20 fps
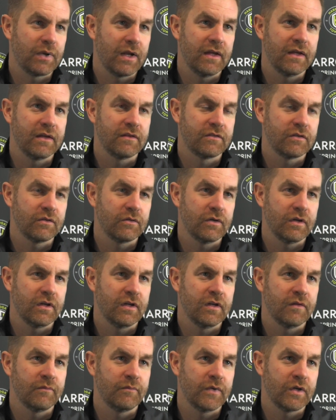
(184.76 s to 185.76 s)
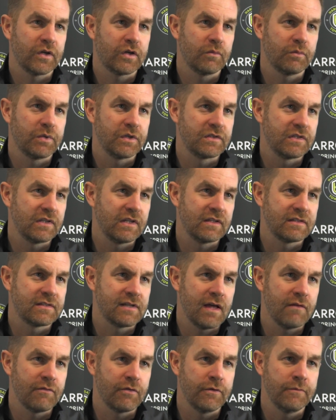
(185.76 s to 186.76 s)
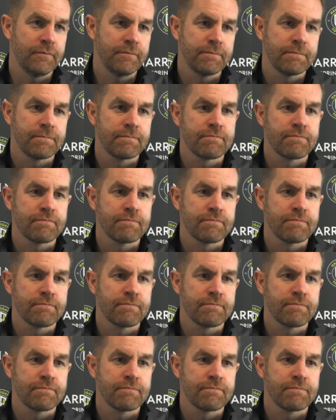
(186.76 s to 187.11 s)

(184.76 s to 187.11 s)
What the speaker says: players that accomplished at this level.